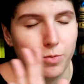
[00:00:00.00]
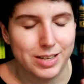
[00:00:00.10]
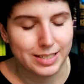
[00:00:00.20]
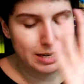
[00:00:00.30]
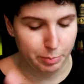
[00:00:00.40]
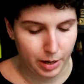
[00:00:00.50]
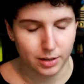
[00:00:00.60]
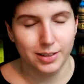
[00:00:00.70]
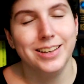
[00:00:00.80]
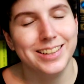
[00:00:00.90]
obviously, but
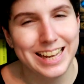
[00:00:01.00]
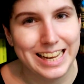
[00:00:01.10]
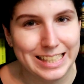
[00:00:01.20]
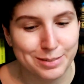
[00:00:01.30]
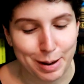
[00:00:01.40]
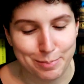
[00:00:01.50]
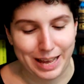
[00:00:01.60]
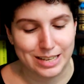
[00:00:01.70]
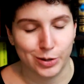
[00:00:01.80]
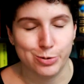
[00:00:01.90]
it's my
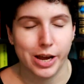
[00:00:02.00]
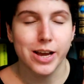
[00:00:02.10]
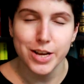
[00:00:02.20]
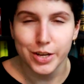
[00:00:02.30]
placeholder.